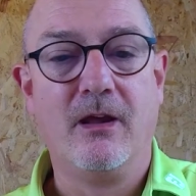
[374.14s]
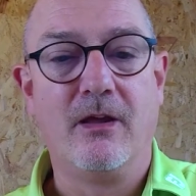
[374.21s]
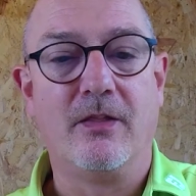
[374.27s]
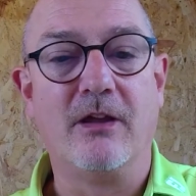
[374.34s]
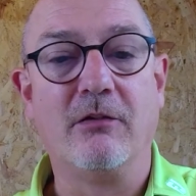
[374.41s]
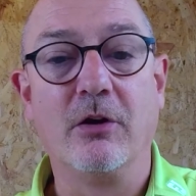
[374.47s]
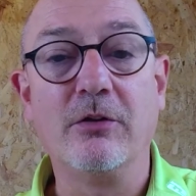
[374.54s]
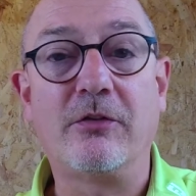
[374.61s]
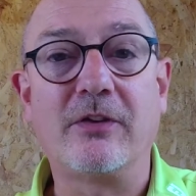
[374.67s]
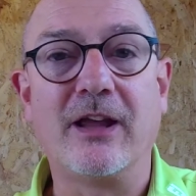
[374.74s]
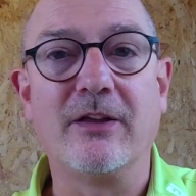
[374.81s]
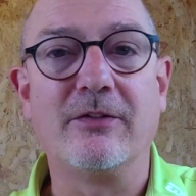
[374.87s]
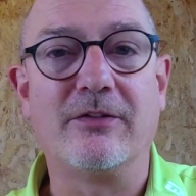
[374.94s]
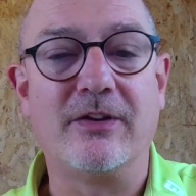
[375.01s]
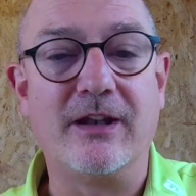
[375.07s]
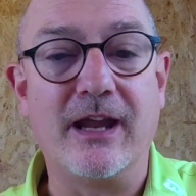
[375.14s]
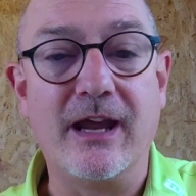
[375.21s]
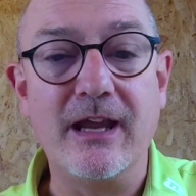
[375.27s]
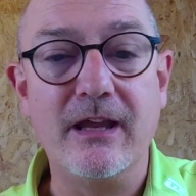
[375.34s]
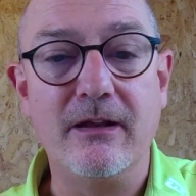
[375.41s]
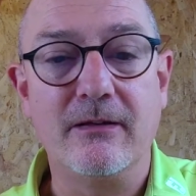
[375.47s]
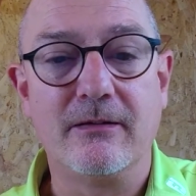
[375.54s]
They're on sale
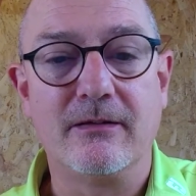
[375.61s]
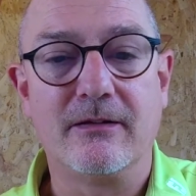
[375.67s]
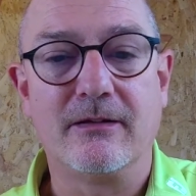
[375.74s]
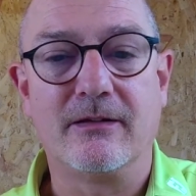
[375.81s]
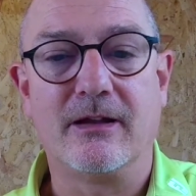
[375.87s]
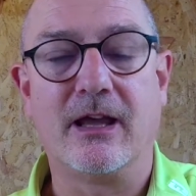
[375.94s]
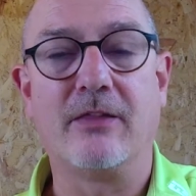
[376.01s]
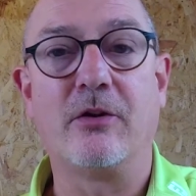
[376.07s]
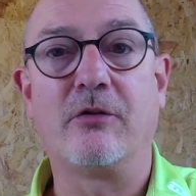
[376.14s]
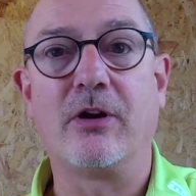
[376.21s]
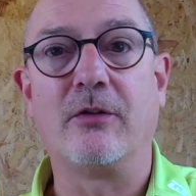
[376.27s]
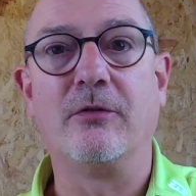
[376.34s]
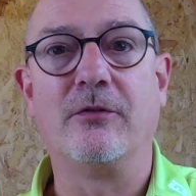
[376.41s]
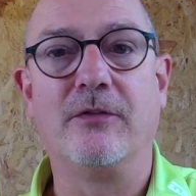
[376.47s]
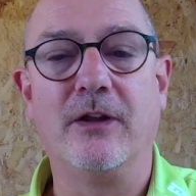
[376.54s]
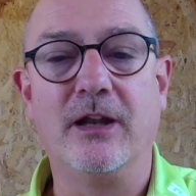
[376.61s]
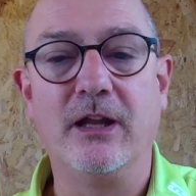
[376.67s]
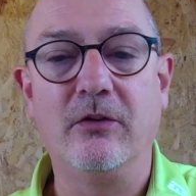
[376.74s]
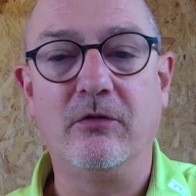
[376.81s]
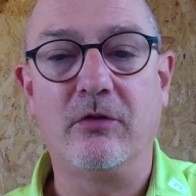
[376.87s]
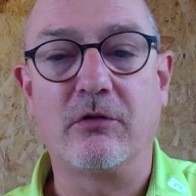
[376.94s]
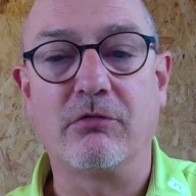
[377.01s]
today at the Travel
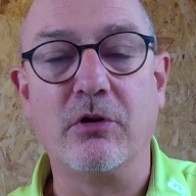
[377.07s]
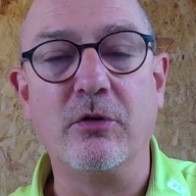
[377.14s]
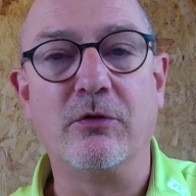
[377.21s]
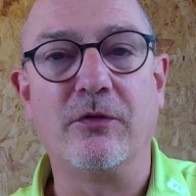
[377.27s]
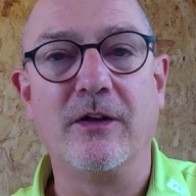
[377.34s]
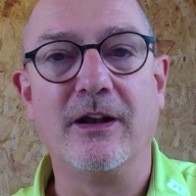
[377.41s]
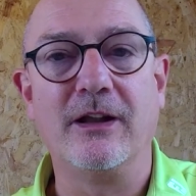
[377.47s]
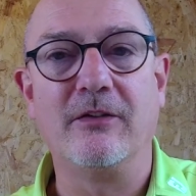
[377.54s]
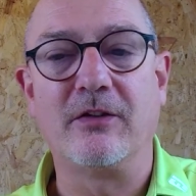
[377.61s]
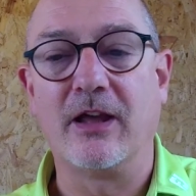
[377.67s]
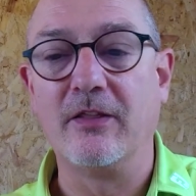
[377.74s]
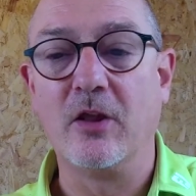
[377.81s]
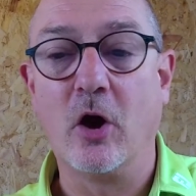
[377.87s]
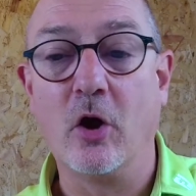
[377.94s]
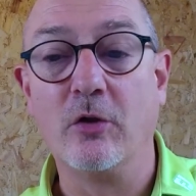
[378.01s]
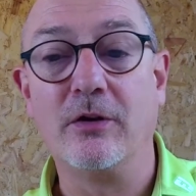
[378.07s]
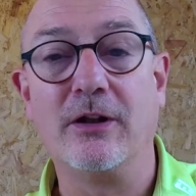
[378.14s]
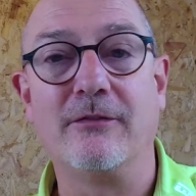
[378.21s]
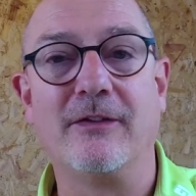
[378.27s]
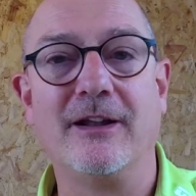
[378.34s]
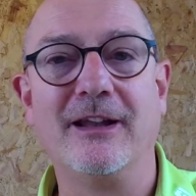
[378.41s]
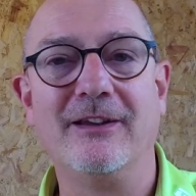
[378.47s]
Village, the Cruise Village and the
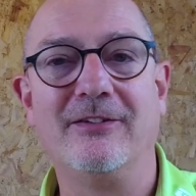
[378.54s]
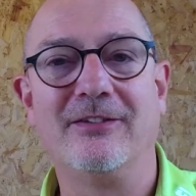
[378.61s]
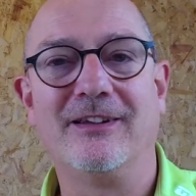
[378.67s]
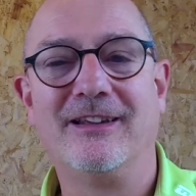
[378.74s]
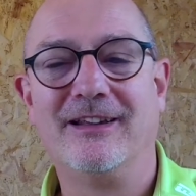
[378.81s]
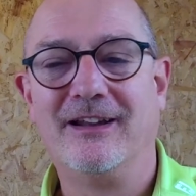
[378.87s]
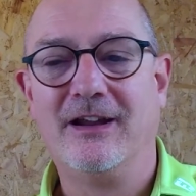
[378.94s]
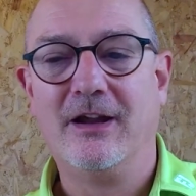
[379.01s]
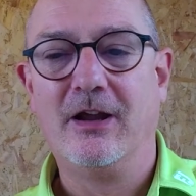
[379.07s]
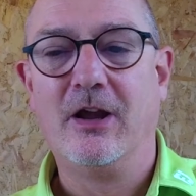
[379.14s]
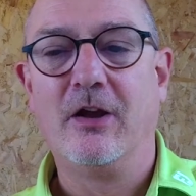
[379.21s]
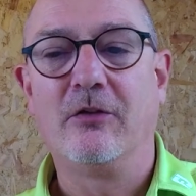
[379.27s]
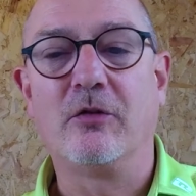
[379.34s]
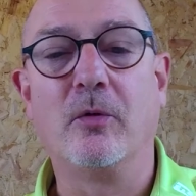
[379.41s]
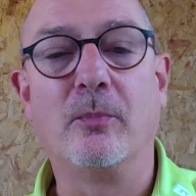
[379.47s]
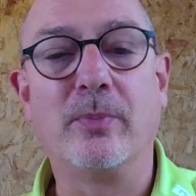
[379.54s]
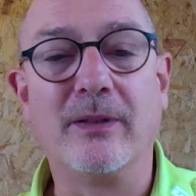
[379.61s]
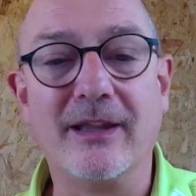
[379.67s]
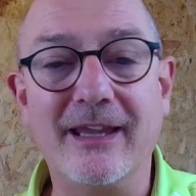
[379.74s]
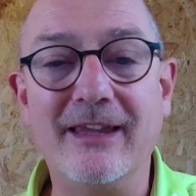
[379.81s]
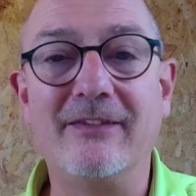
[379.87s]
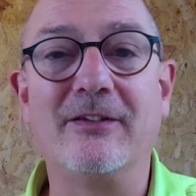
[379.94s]
Holiday Village. So
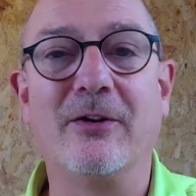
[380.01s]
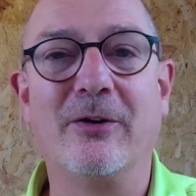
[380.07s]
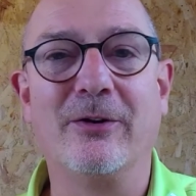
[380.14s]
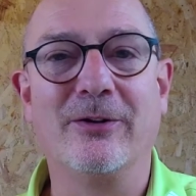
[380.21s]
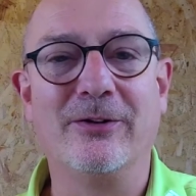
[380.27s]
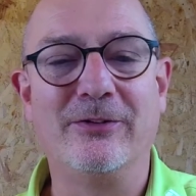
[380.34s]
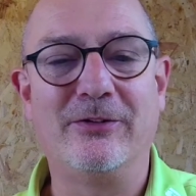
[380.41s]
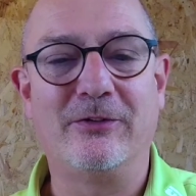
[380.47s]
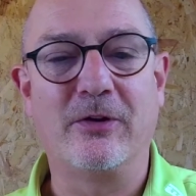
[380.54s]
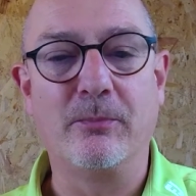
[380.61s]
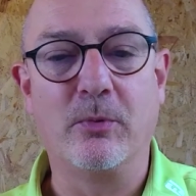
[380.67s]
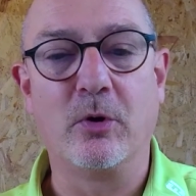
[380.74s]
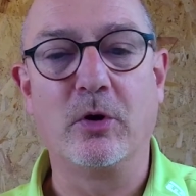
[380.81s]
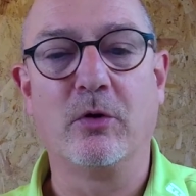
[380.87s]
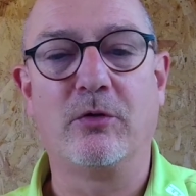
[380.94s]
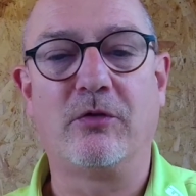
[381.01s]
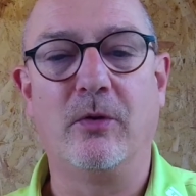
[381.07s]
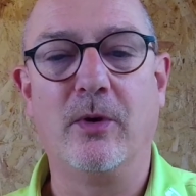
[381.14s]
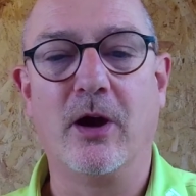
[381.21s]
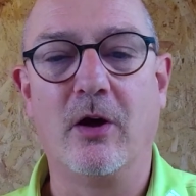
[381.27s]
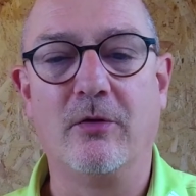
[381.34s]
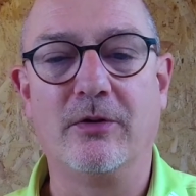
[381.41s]
please call us to book your
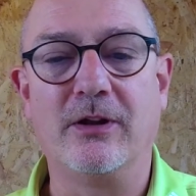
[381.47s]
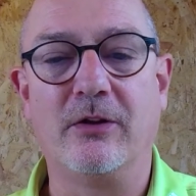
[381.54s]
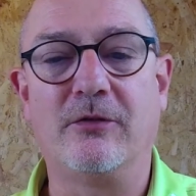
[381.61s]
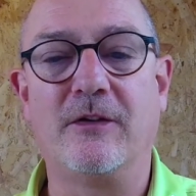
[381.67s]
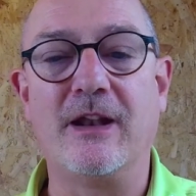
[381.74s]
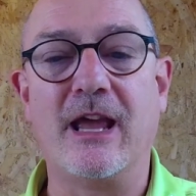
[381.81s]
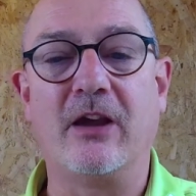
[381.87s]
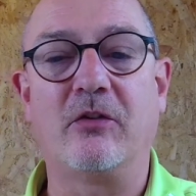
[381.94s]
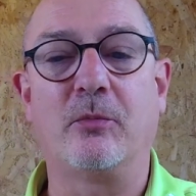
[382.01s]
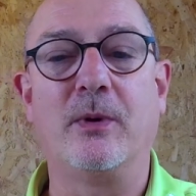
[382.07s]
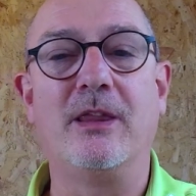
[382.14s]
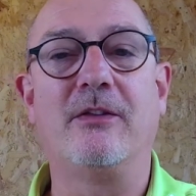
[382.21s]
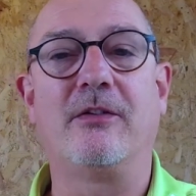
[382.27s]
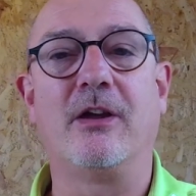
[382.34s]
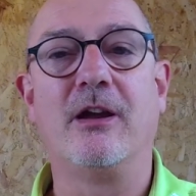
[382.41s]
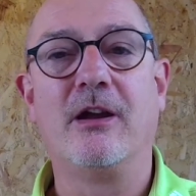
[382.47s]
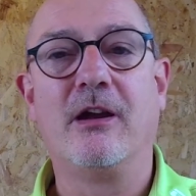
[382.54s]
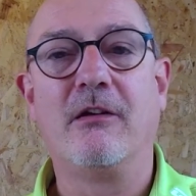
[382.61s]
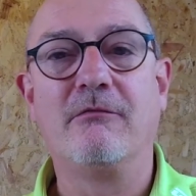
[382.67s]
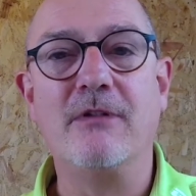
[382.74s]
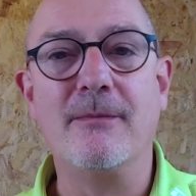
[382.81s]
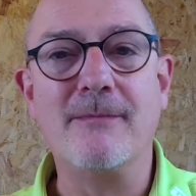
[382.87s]
TUI holidays for next winter.
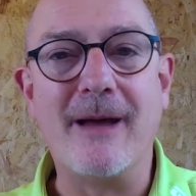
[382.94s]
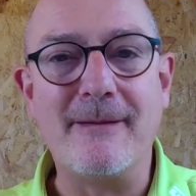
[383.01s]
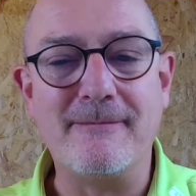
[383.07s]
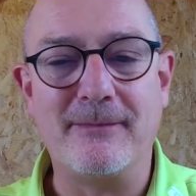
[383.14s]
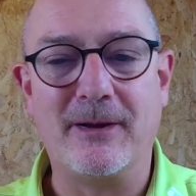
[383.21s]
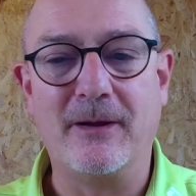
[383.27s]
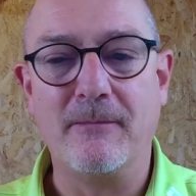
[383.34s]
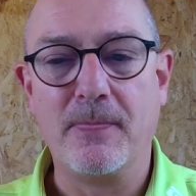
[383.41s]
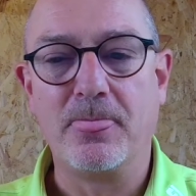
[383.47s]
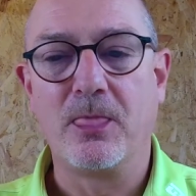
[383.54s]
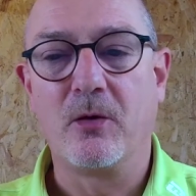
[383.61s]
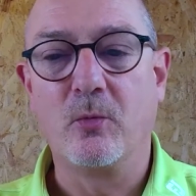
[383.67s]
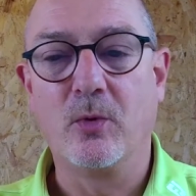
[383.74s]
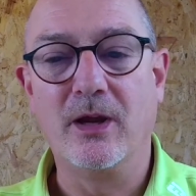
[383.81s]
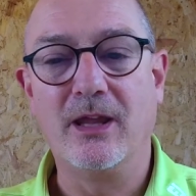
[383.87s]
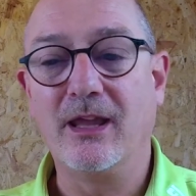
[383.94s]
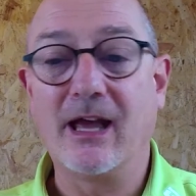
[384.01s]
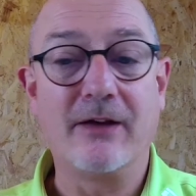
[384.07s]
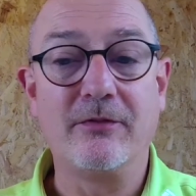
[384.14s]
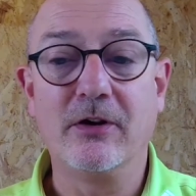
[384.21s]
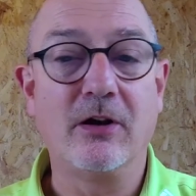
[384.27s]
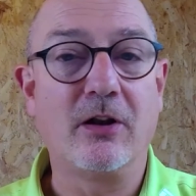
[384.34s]
Remember, we
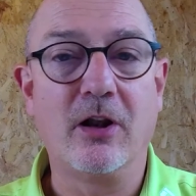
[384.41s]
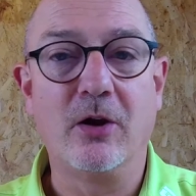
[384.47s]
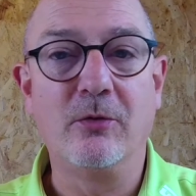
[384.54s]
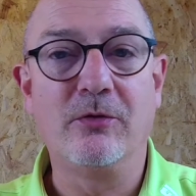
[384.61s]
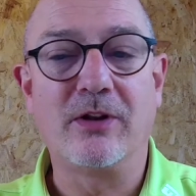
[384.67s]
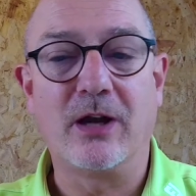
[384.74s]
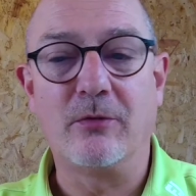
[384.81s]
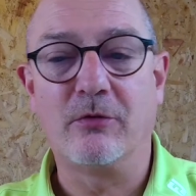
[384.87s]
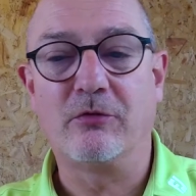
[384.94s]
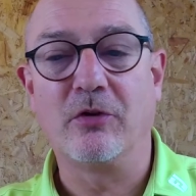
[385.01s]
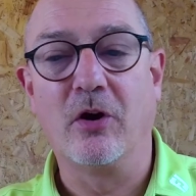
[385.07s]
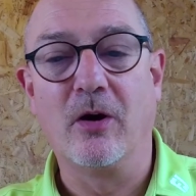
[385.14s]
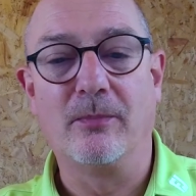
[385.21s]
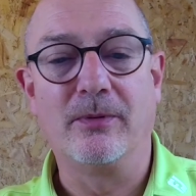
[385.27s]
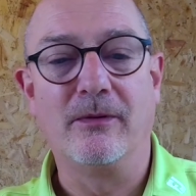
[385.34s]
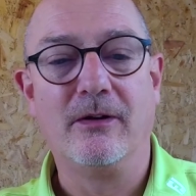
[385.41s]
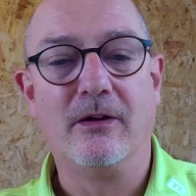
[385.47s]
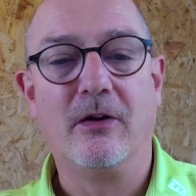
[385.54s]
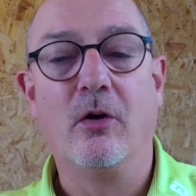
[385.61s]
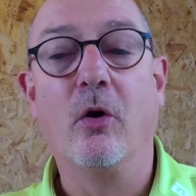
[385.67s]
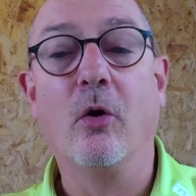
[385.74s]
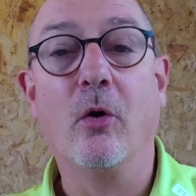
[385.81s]
haven't closed our shop
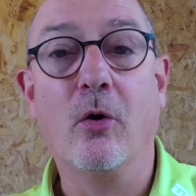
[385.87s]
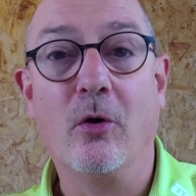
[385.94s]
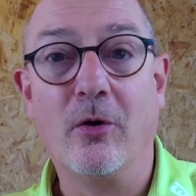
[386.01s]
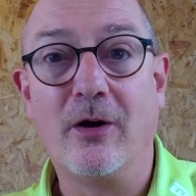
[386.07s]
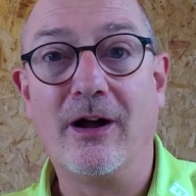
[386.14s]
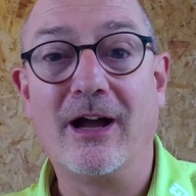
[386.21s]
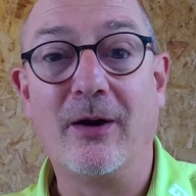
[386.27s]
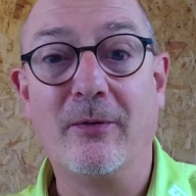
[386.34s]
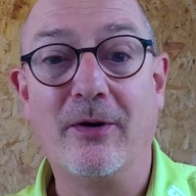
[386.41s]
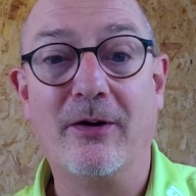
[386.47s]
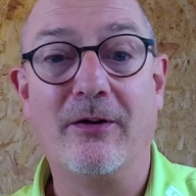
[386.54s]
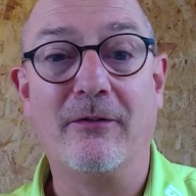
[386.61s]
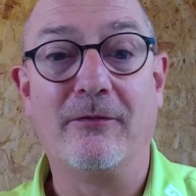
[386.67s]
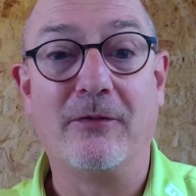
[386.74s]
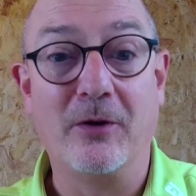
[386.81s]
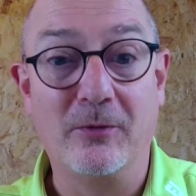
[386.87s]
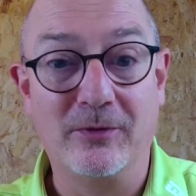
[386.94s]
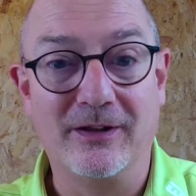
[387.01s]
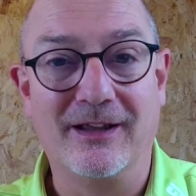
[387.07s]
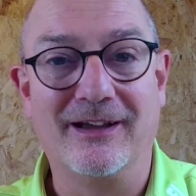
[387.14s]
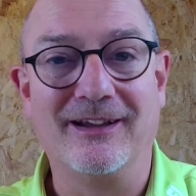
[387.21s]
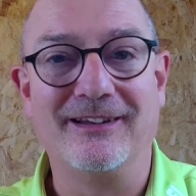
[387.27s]
or our phone
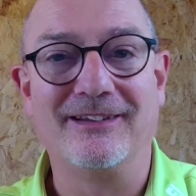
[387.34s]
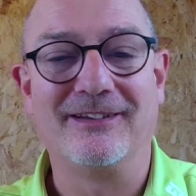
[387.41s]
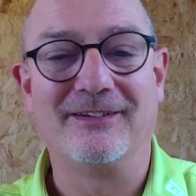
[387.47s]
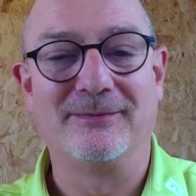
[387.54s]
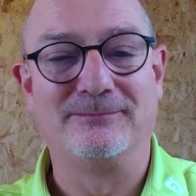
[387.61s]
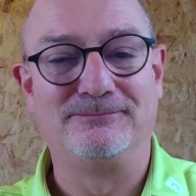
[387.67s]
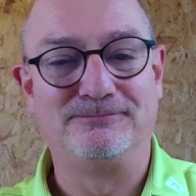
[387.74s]
lines.